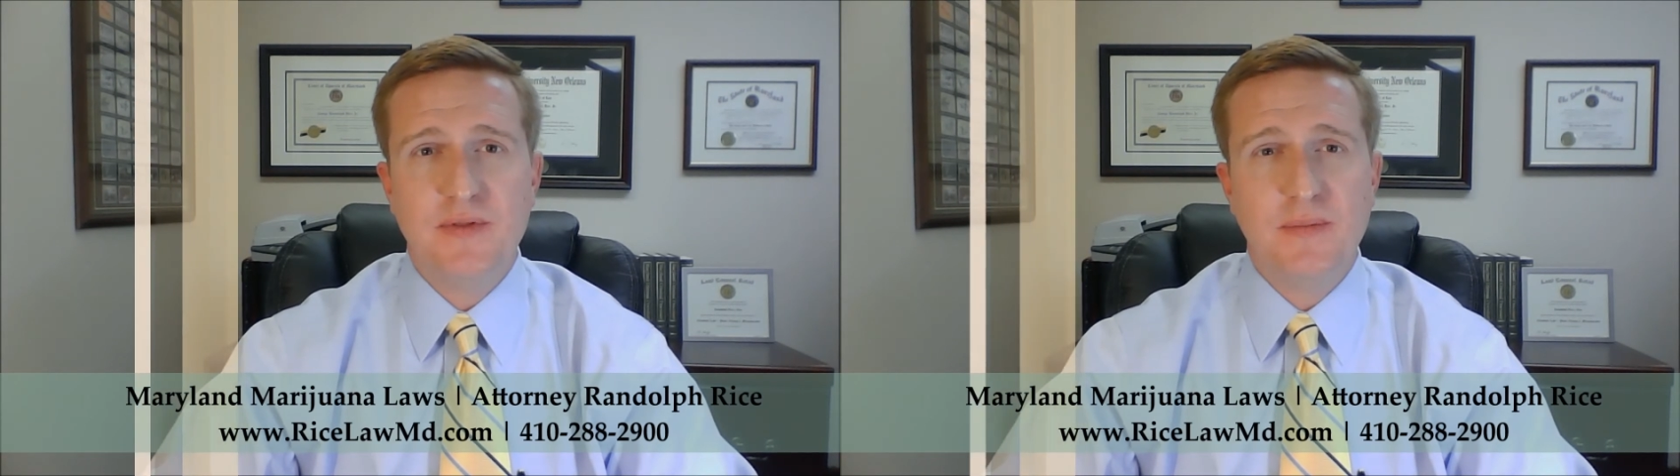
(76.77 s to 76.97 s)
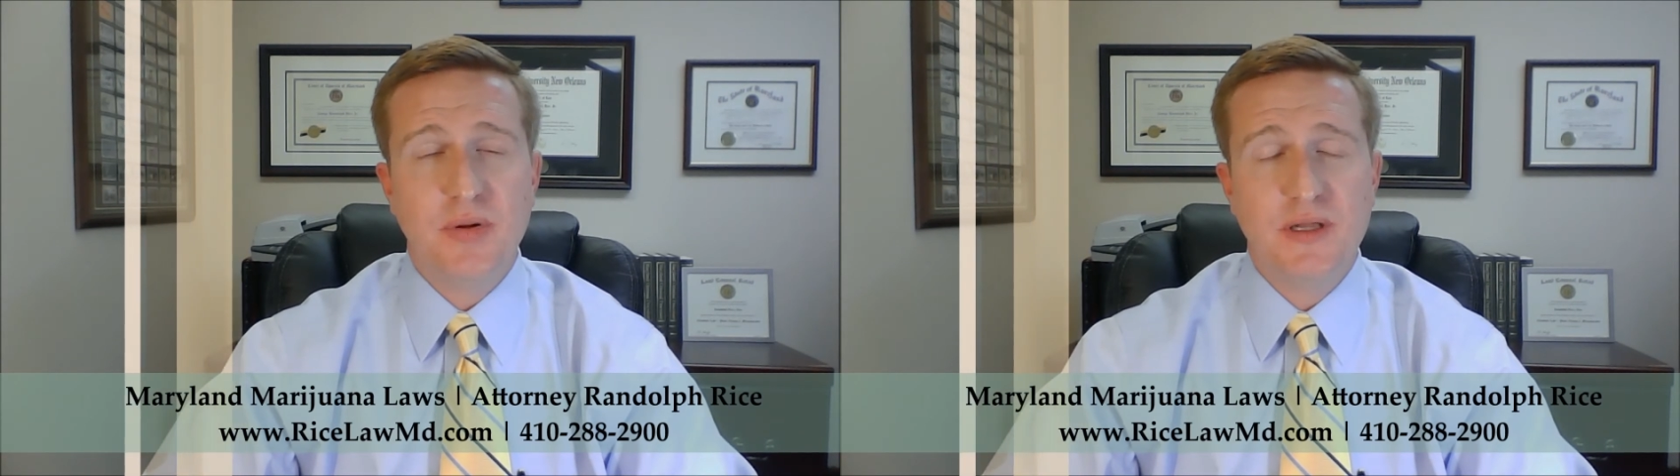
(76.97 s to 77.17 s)

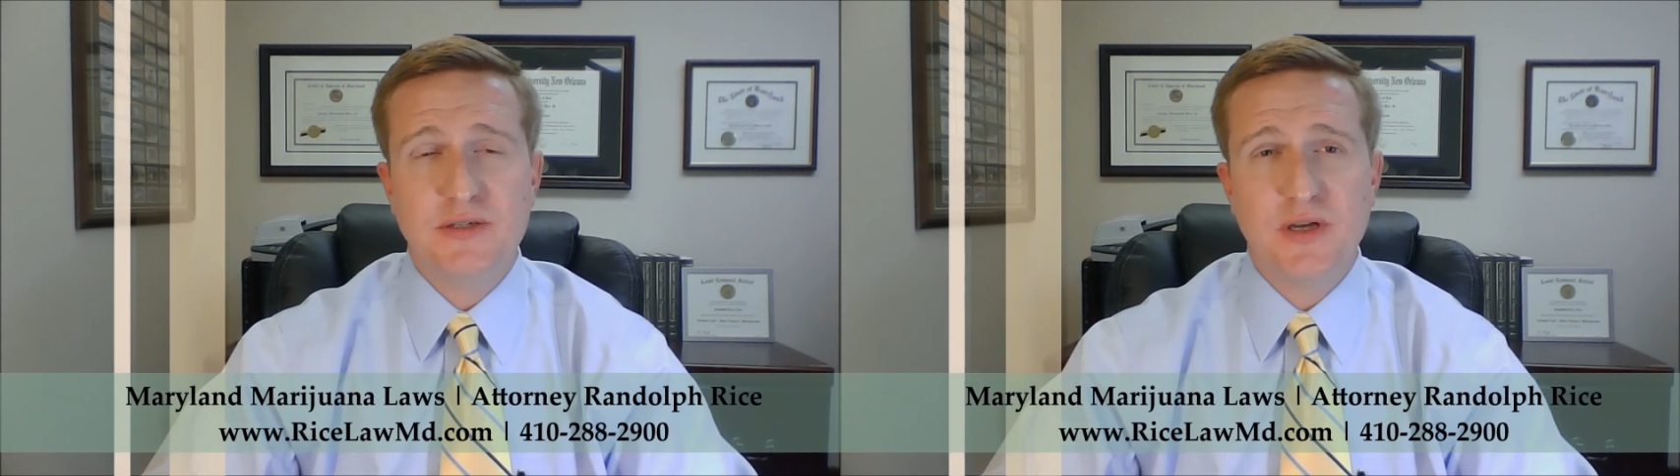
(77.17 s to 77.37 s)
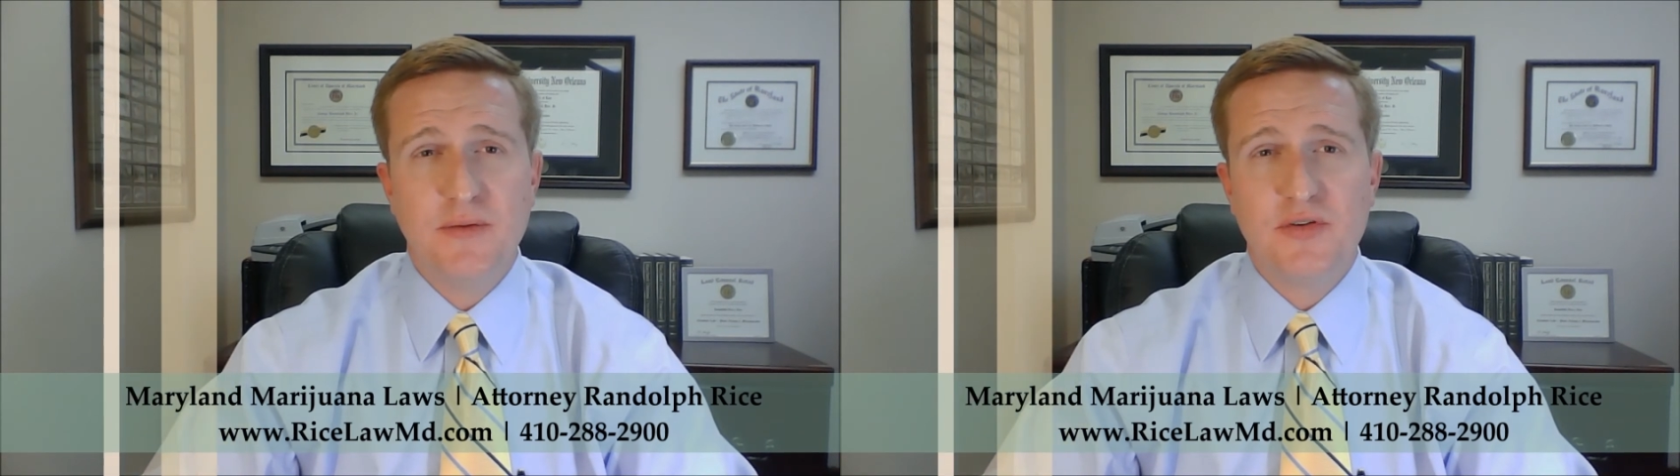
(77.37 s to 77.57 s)
the
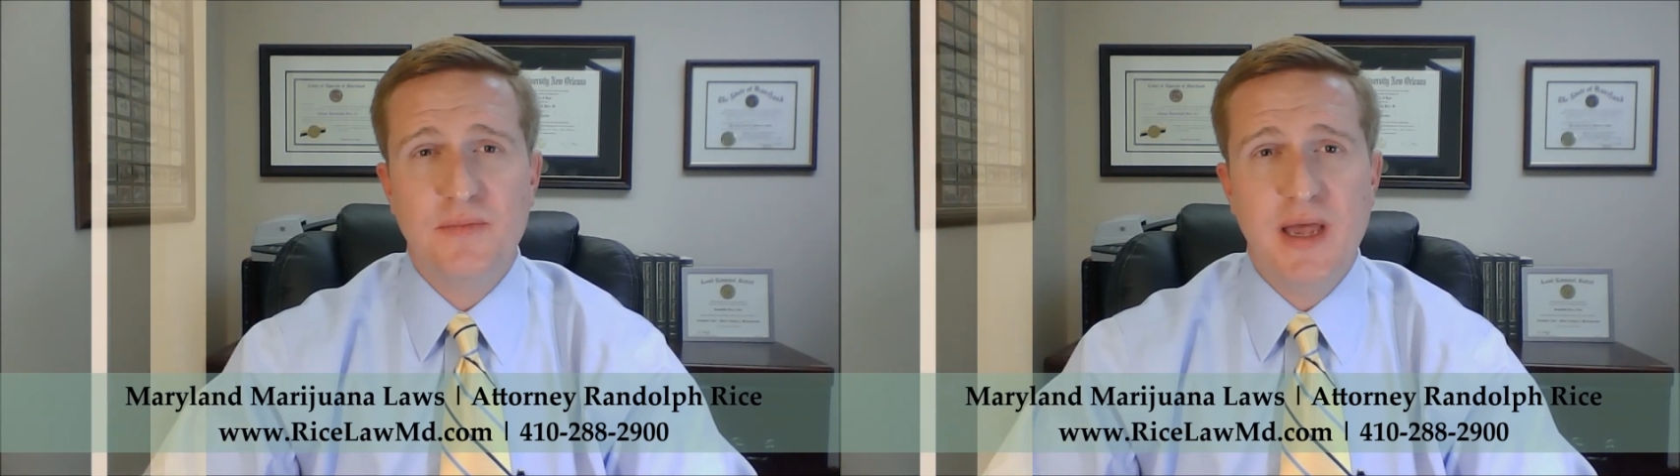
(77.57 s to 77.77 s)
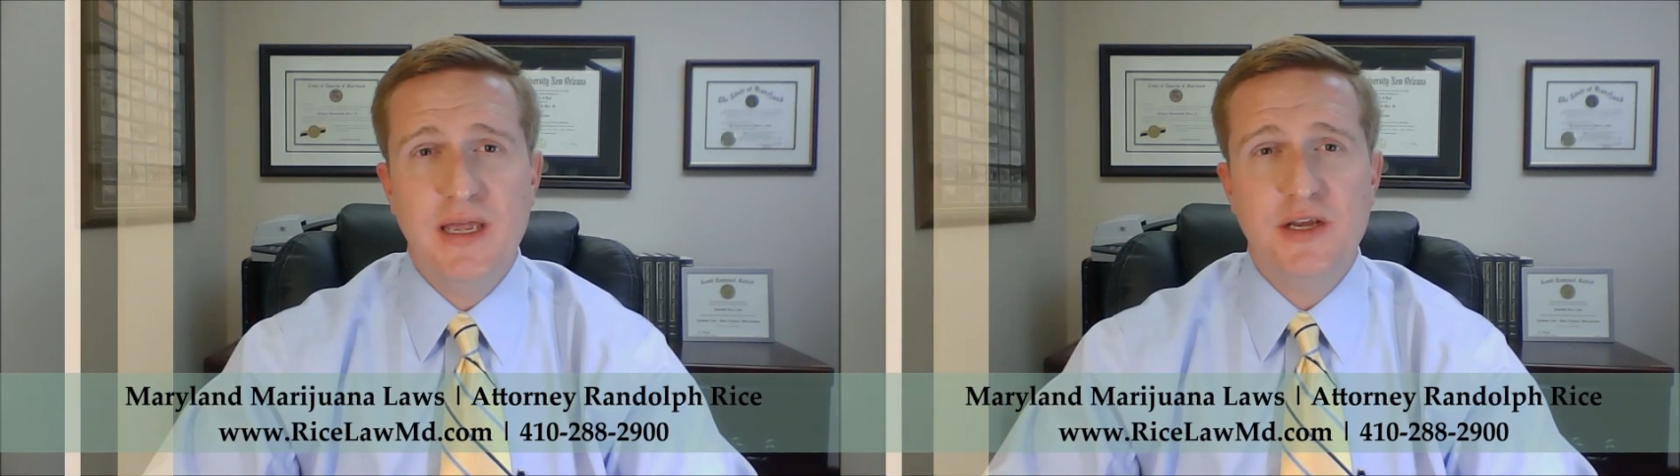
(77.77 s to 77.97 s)
police officer
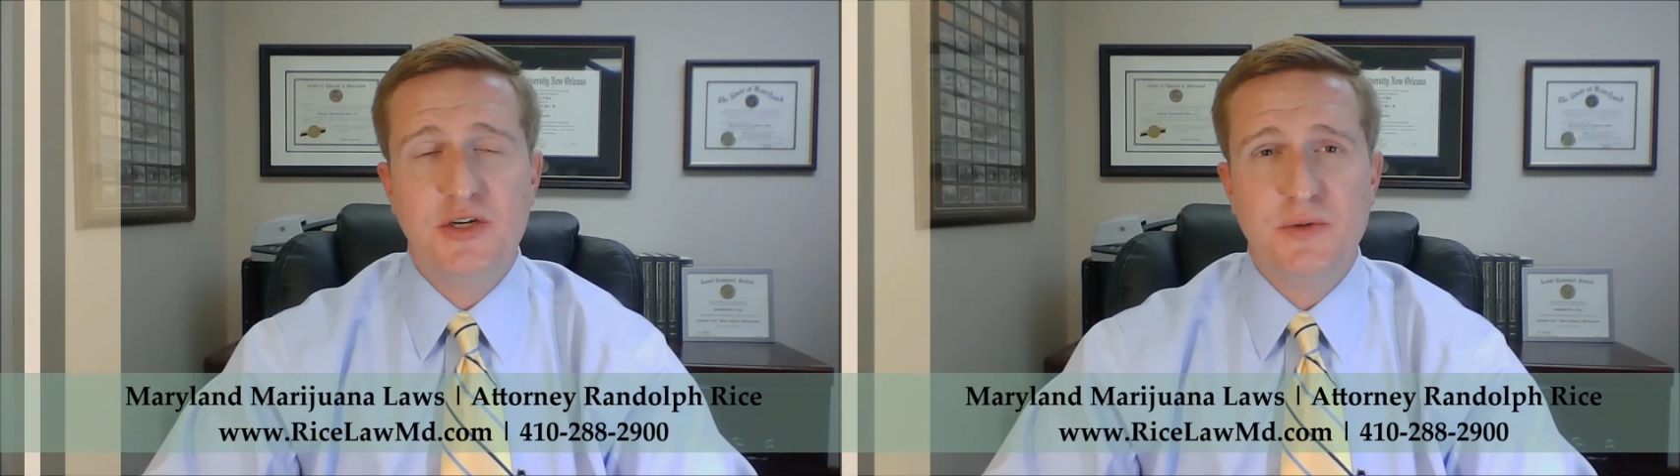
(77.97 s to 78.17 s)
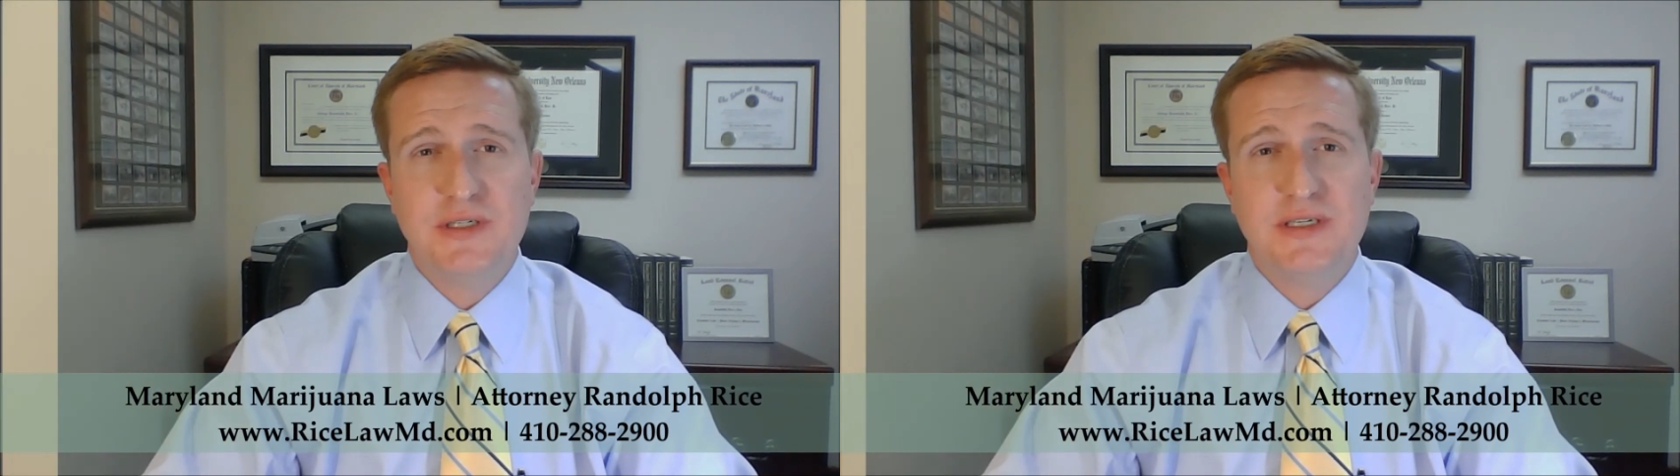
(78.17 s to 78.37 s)
may
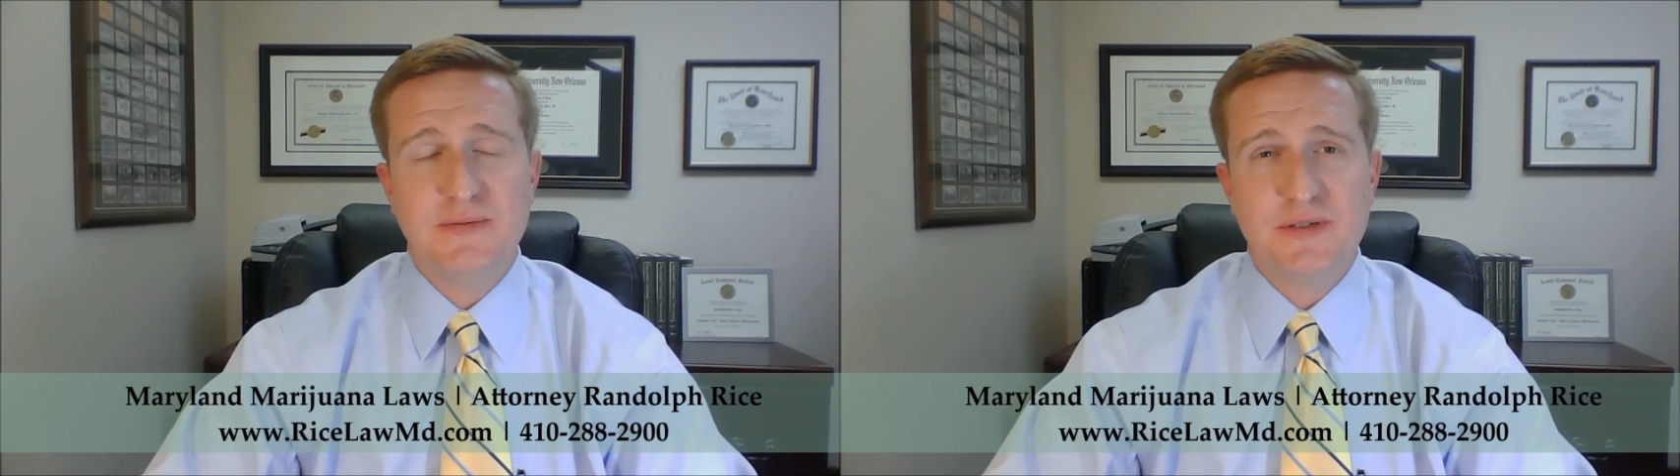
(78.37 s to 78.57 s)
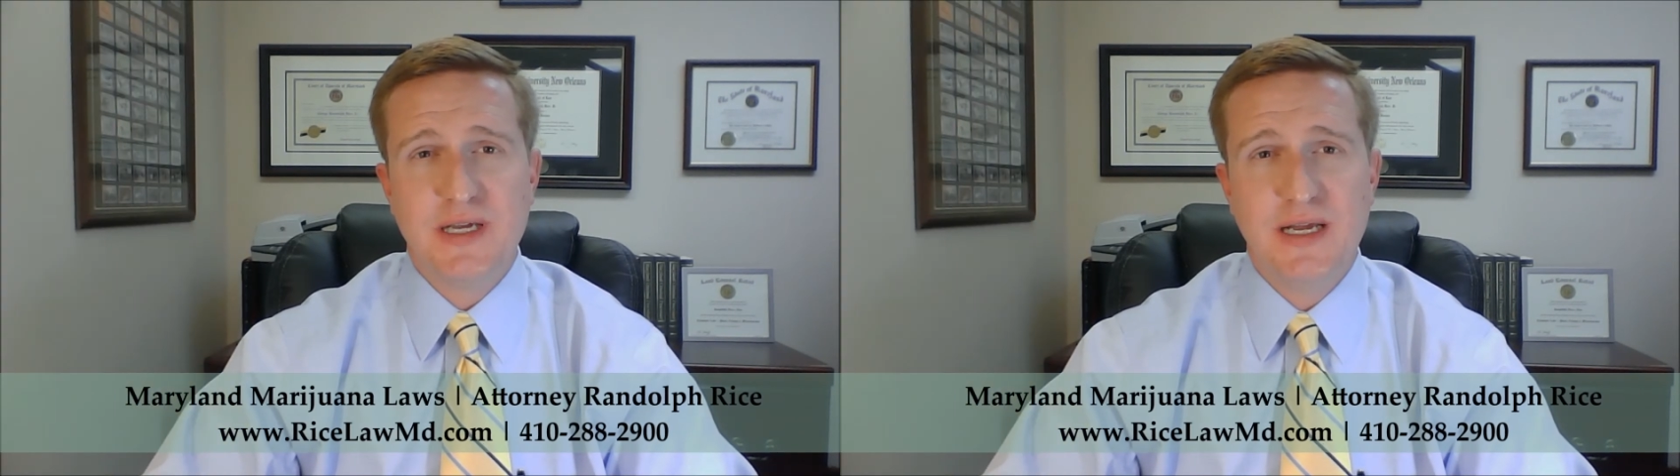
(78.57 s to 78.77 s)
issue a
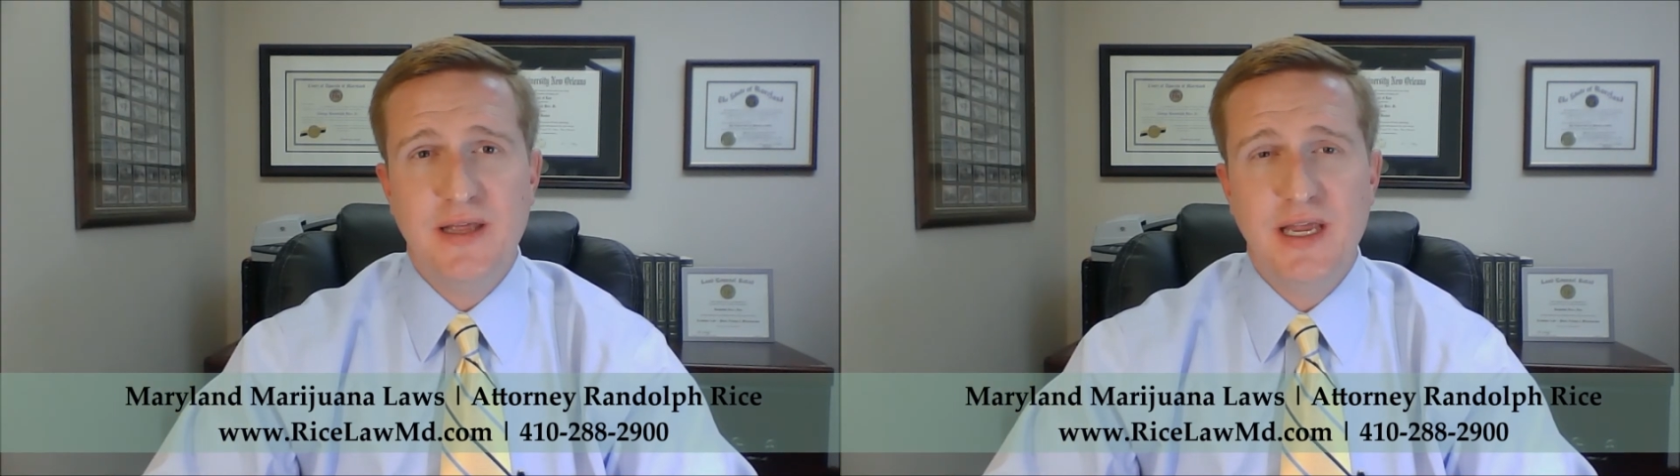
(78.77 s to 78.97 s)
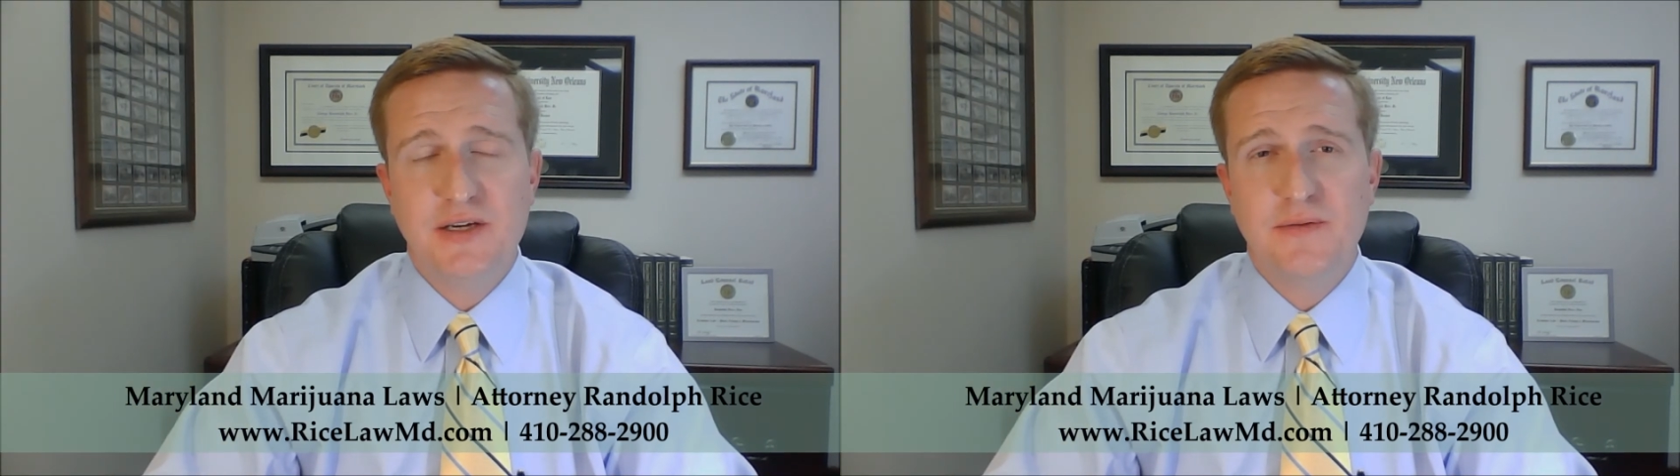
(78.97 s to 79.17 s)
civil
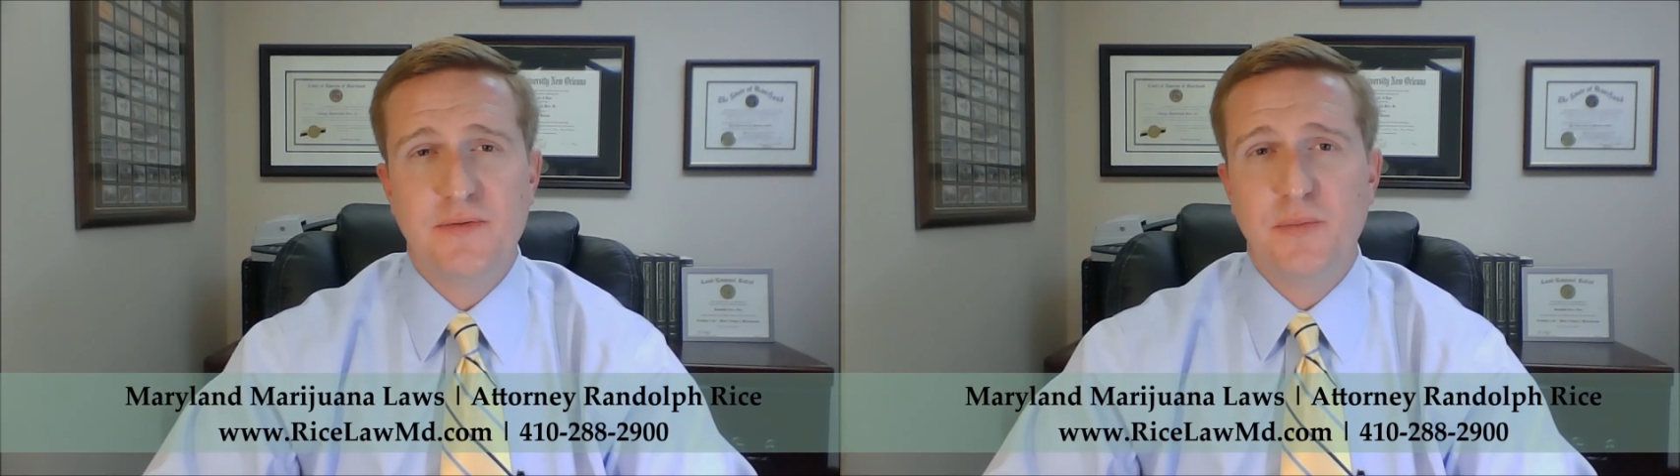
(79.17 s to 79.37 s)
citation for